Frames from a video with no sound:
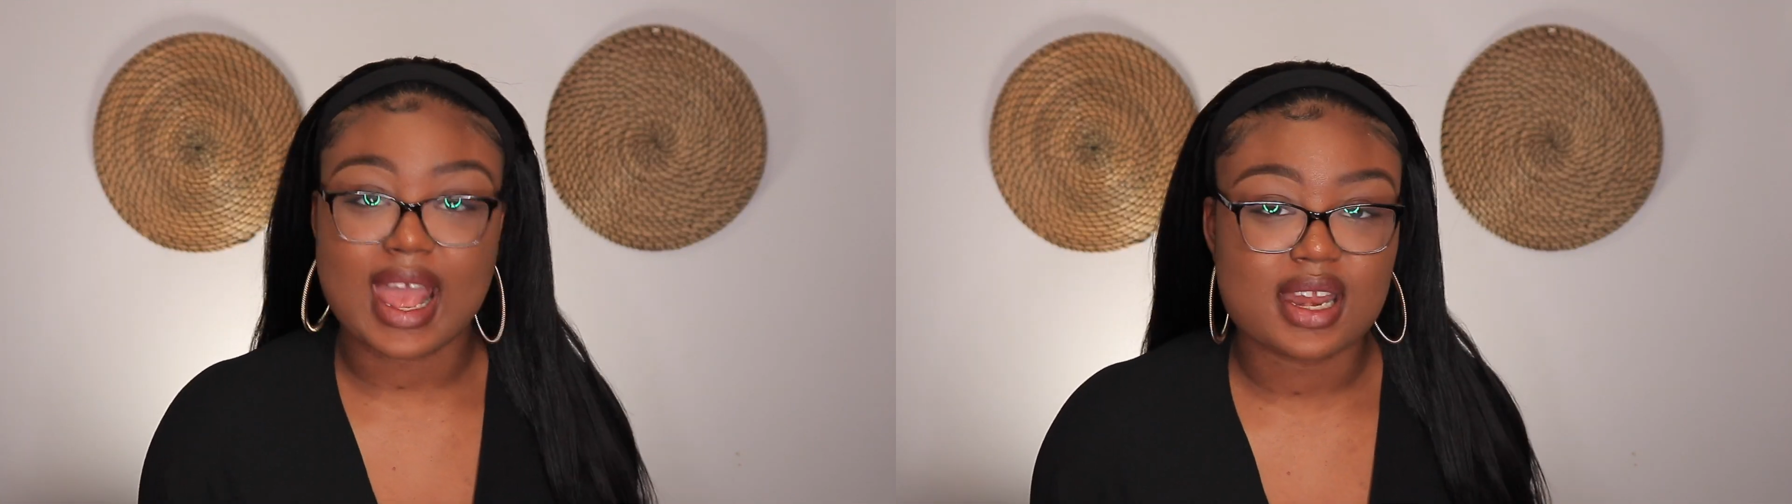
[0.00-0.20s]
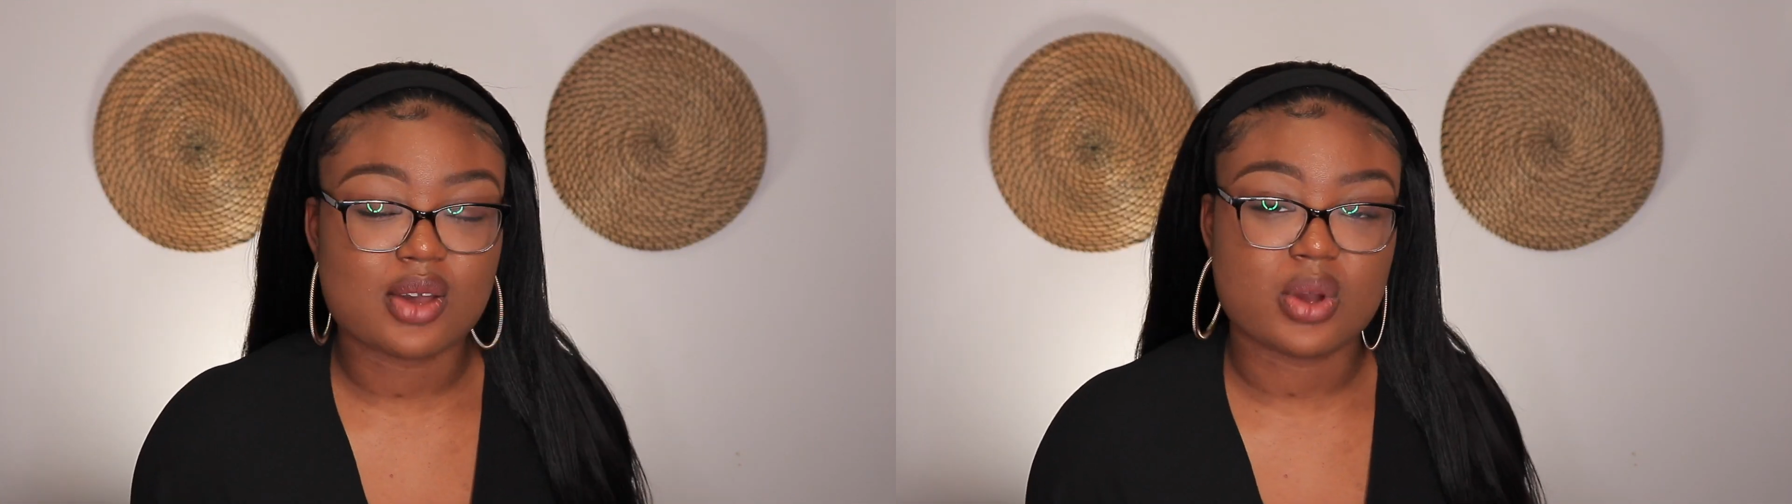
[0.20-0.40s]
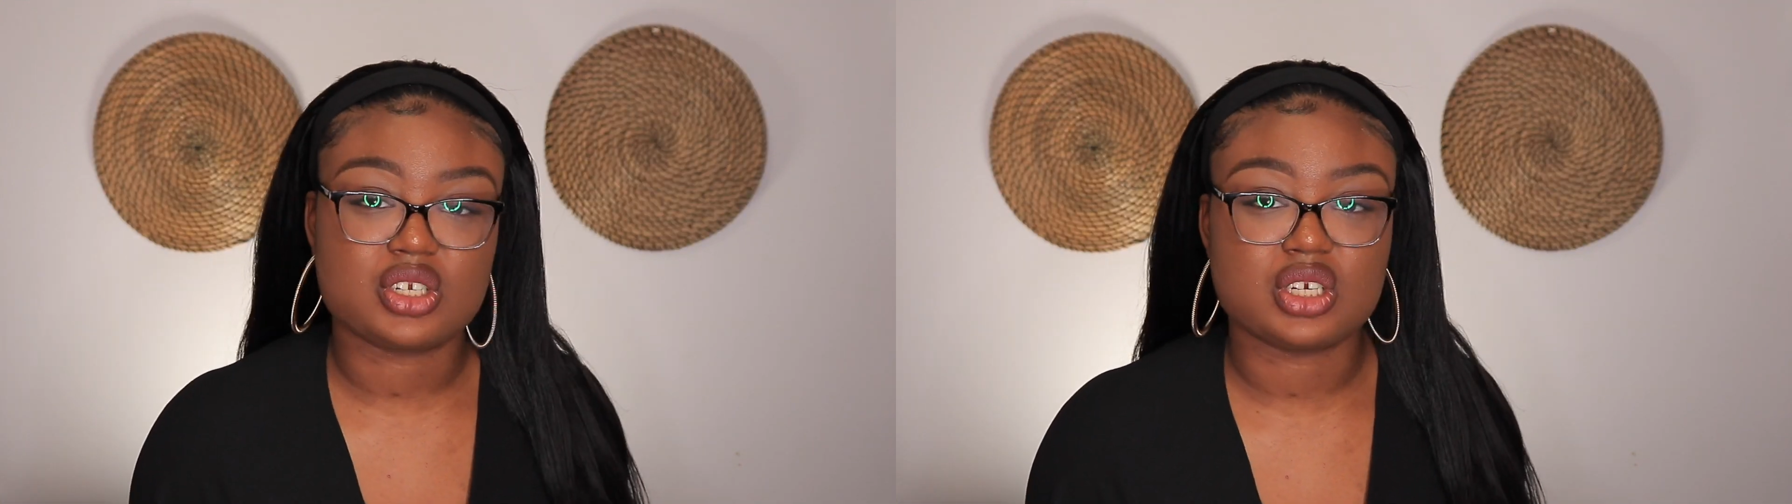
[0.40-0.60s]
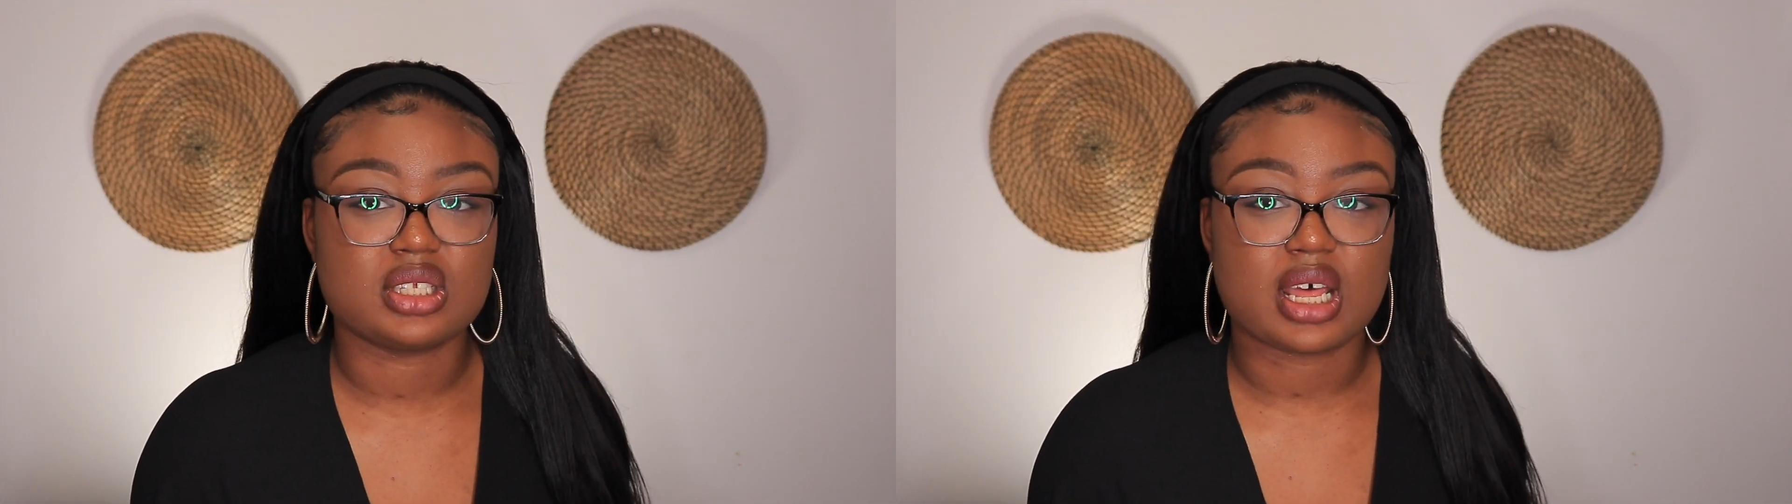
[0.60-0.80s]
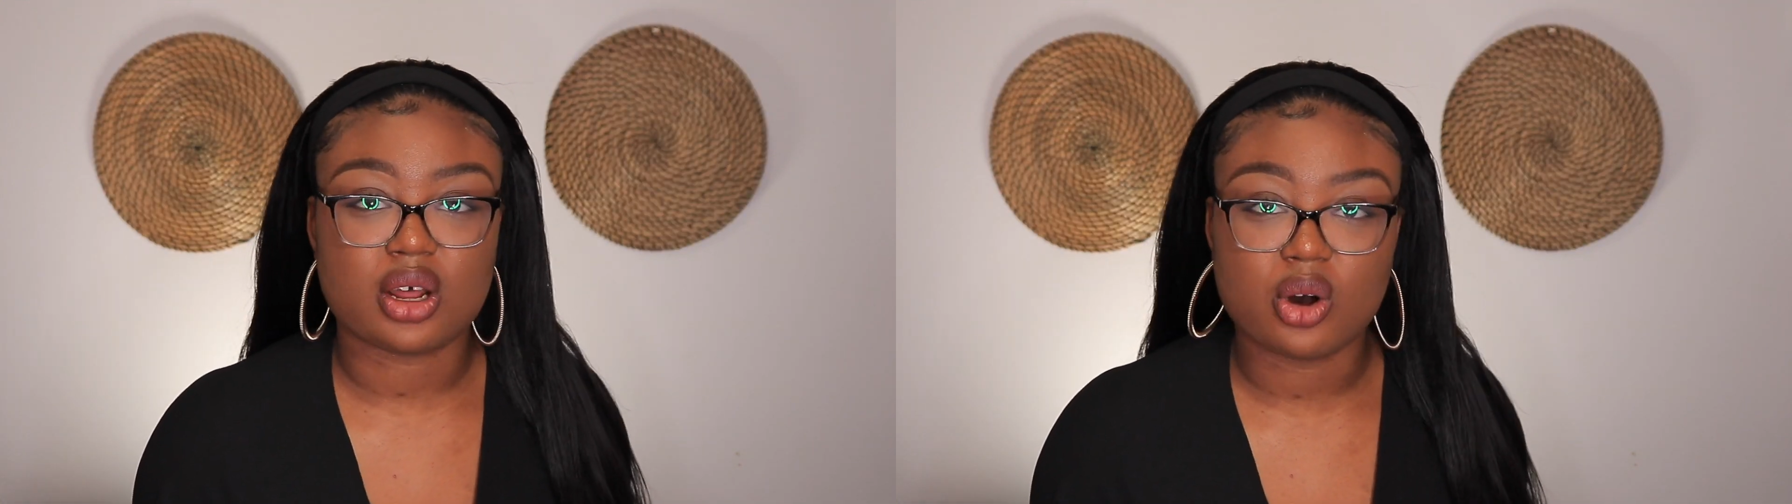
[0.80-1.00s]
any
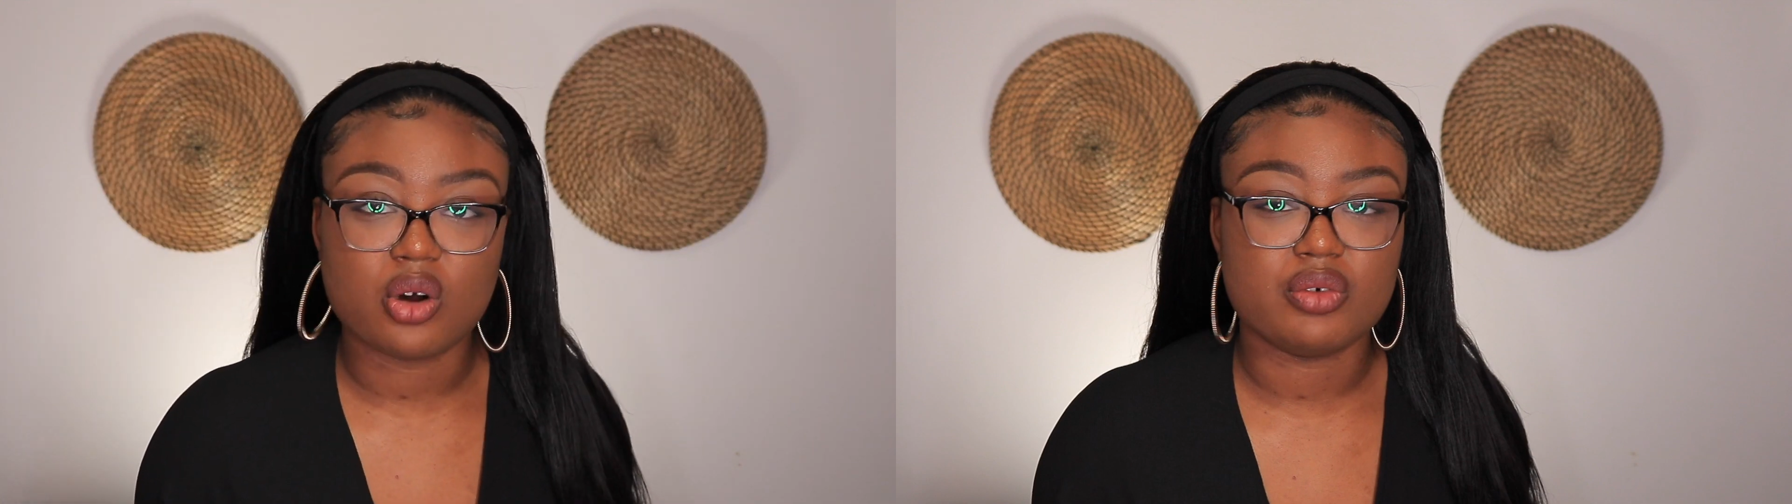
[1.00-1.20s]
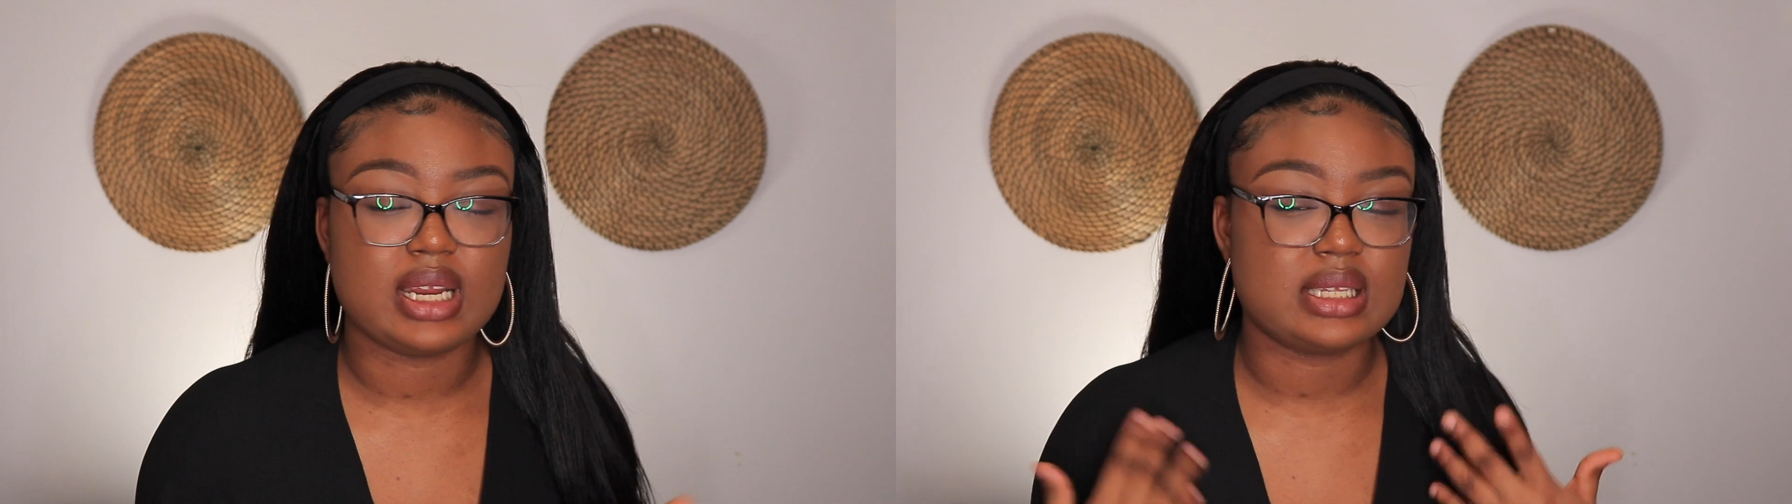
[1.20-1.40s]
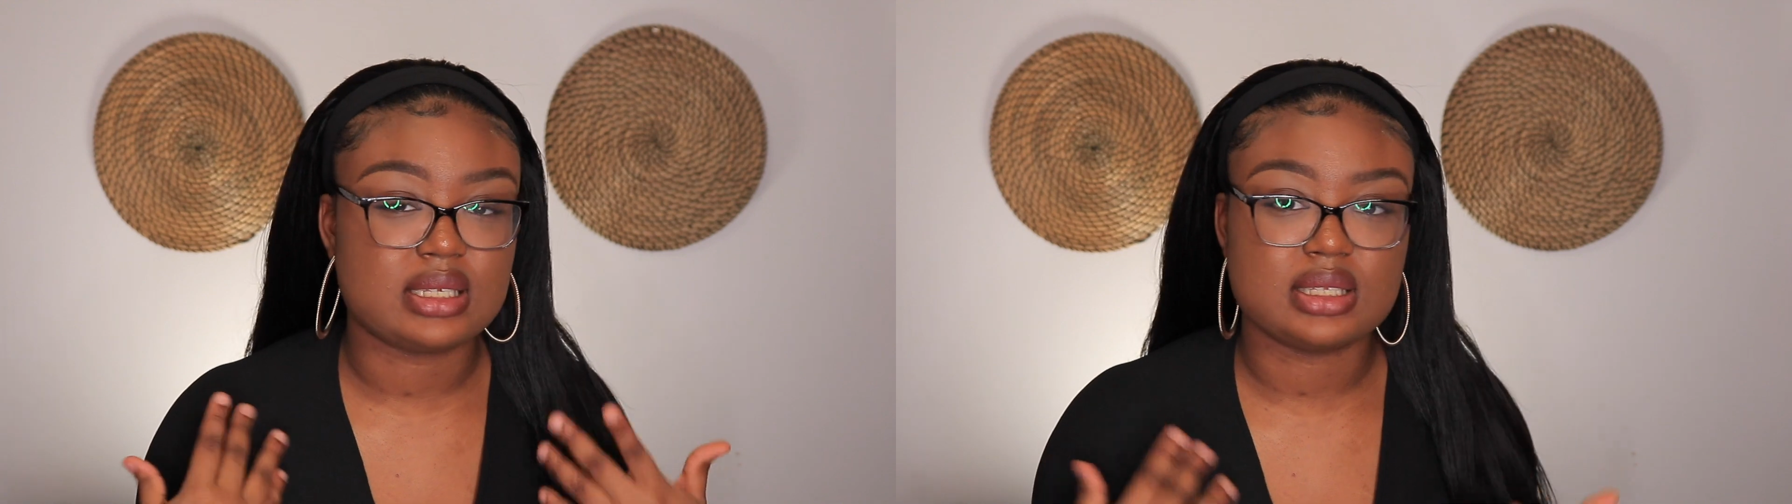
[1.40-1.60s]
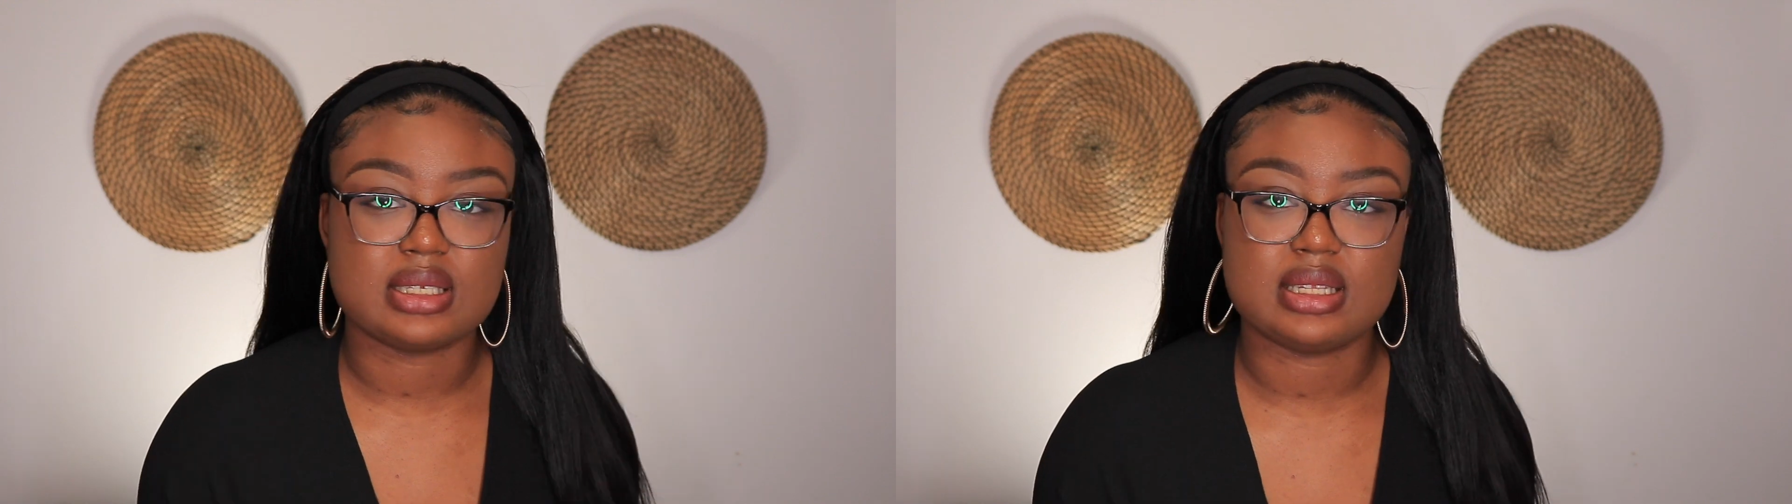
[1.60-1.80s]
questions at all relating to